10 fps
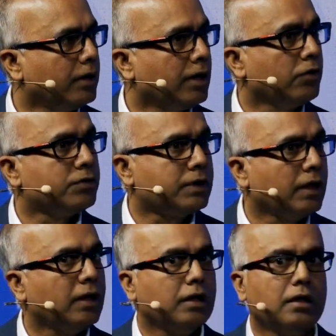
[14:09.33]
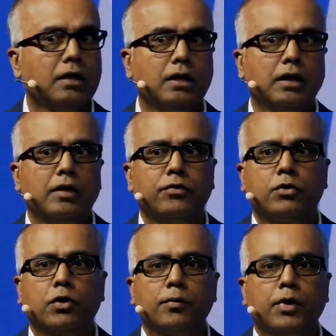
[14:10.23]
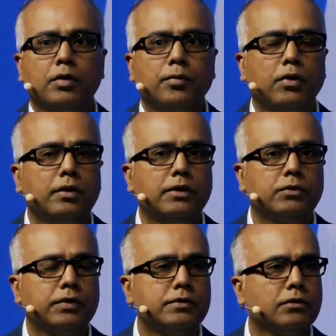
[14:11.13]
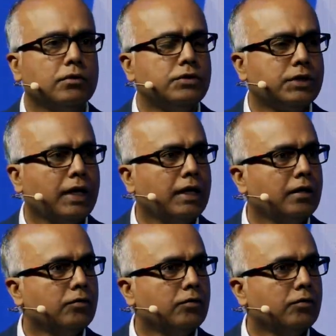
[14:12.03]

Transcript: Now, still, if you talk about the bond issuance on chain,